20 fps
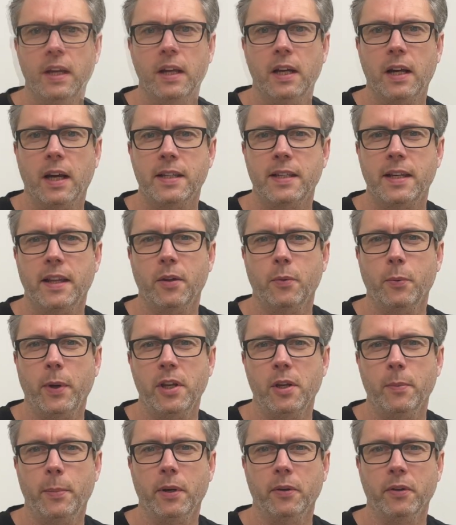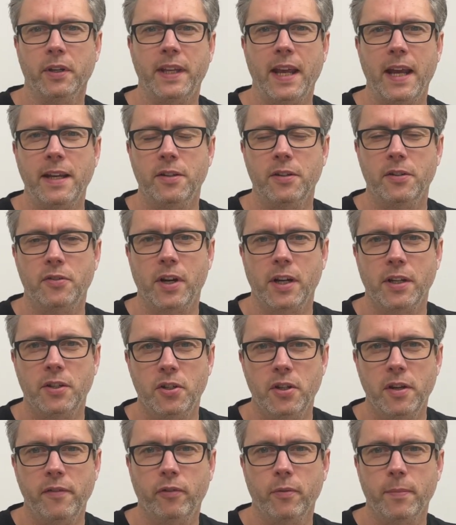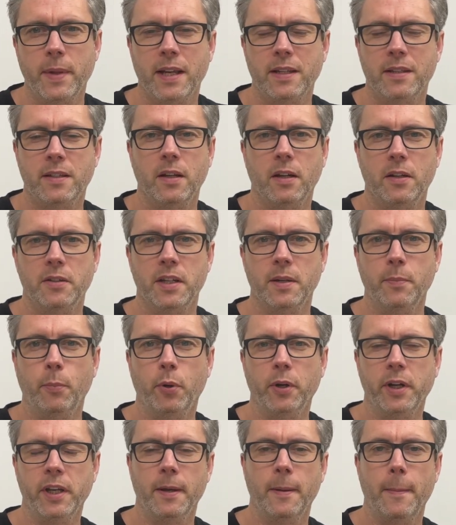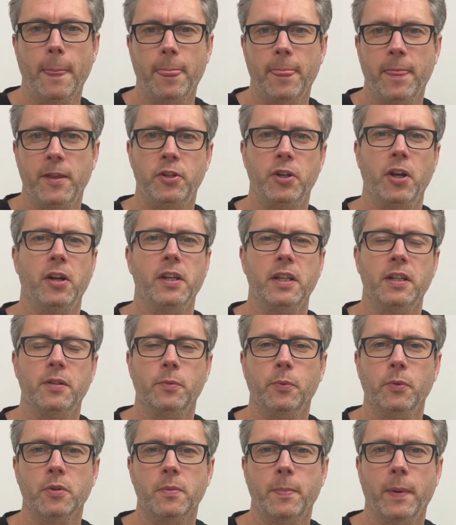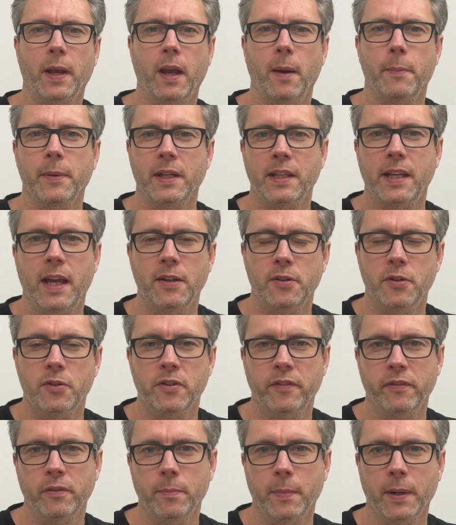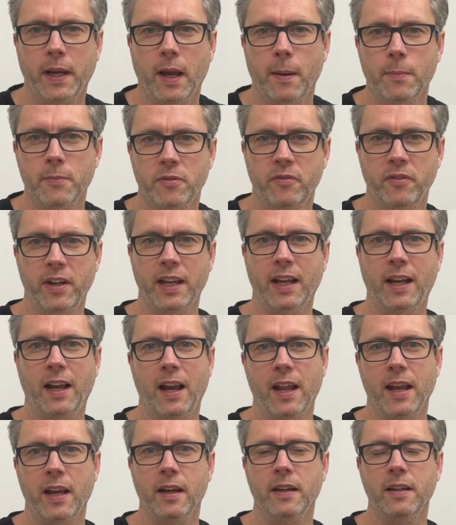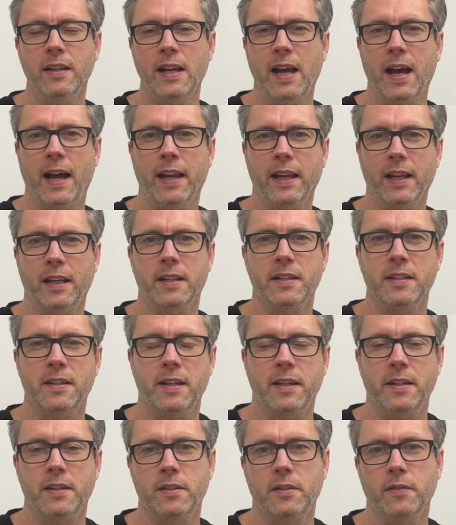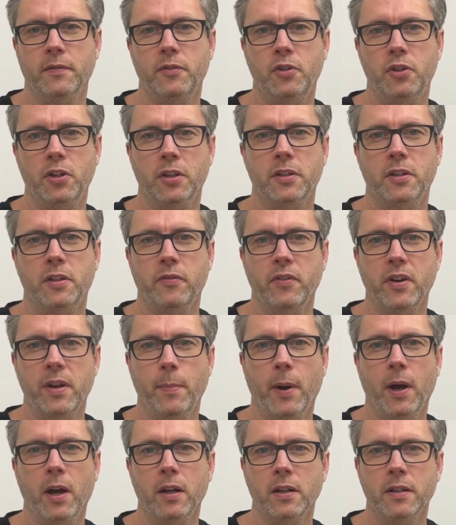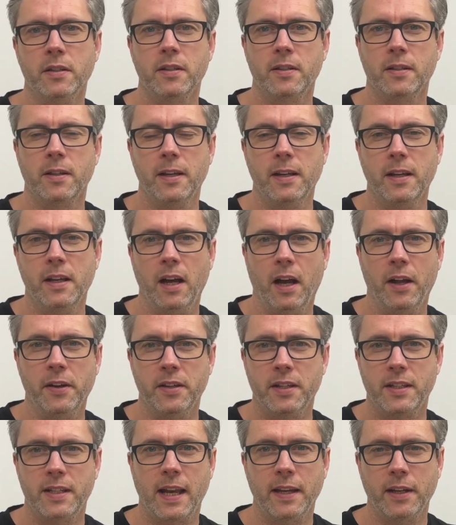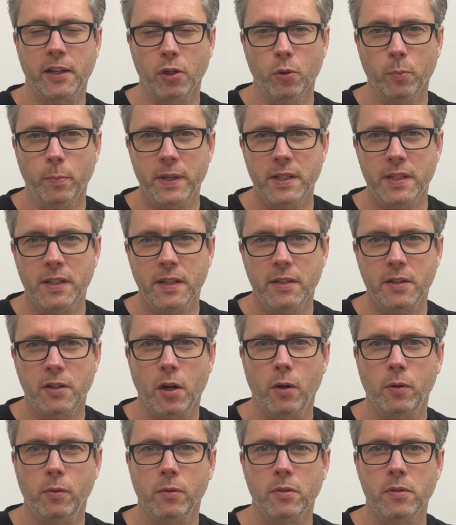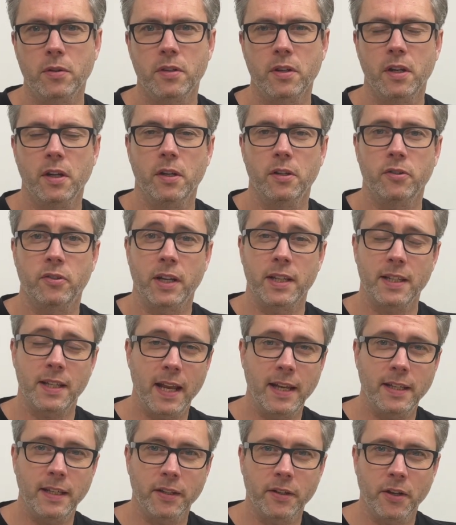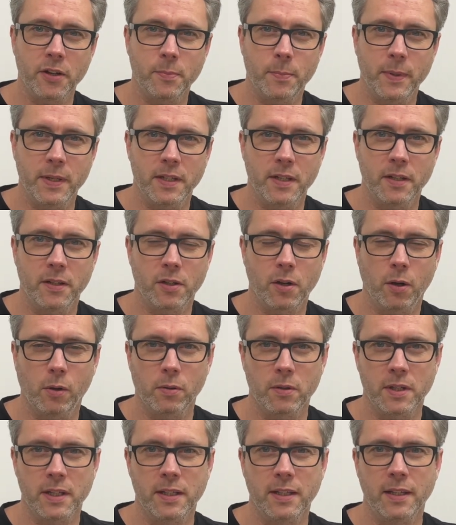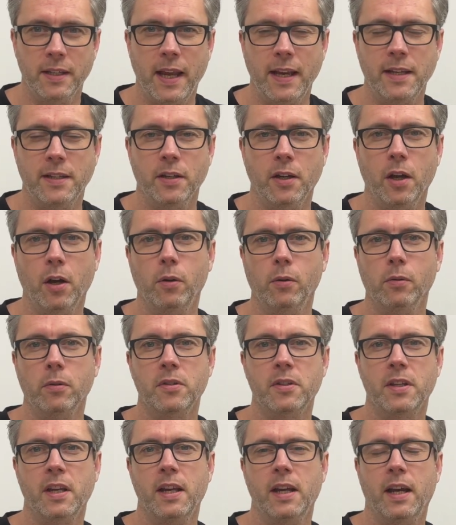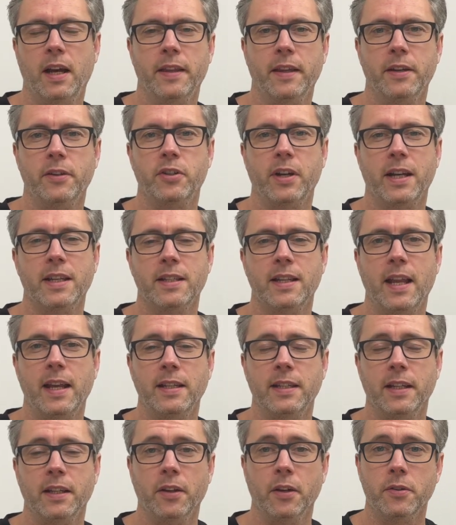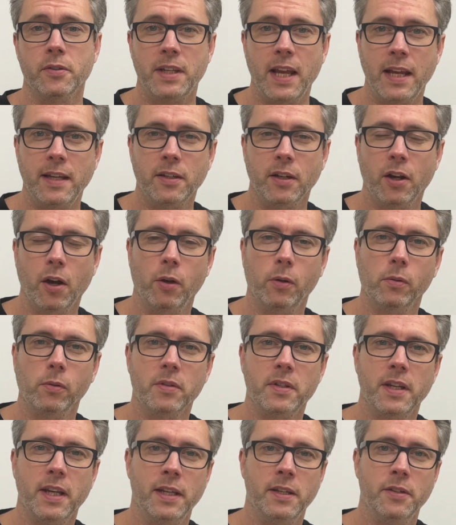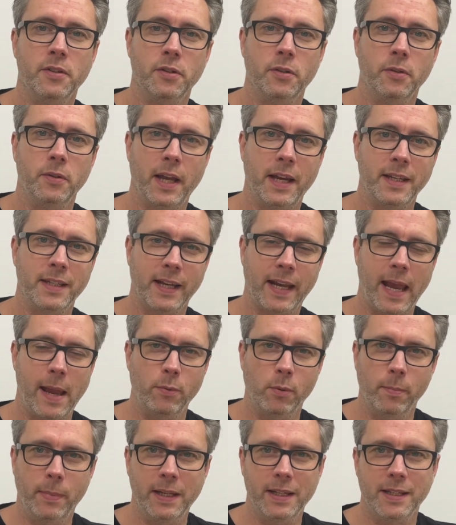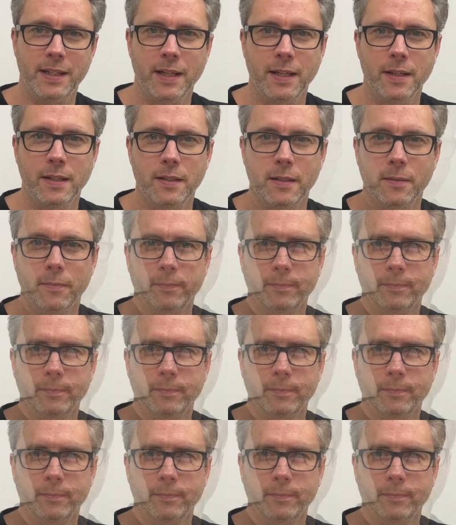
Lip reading: I said that when you build a data strategy from that starting point, the journey towards becoming data-driven becomes really clear, and it consists of just 3 parts: understanding your business goals, translating those business goals into data goals, and then translating those data goals into data capabilities.